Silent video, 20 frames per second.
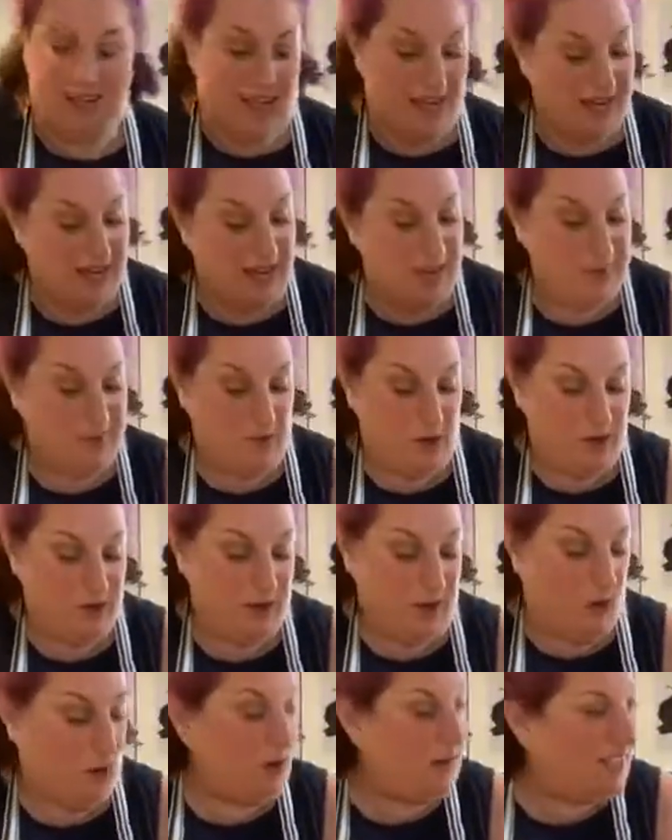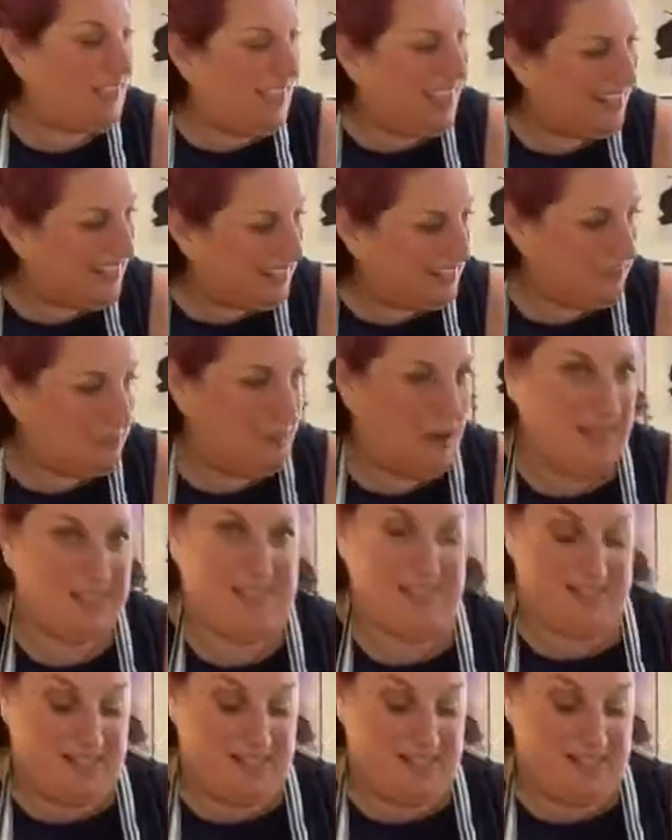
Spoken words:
I got organic matzo.